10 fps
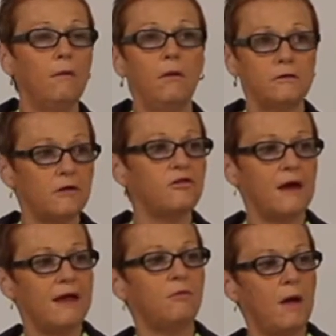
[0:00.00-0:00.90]
Well, don't you
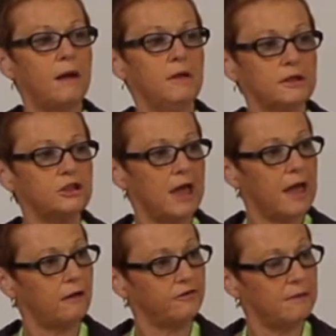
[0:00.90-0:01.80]
guys want a
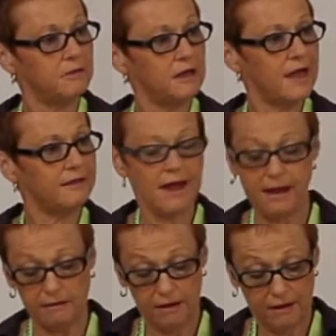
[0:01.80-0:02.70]
milkshake or something like
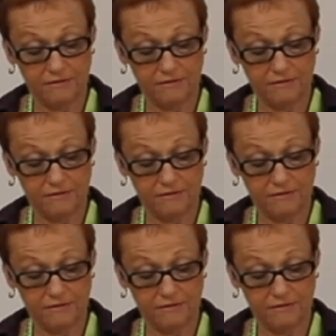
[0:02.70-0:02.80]
that?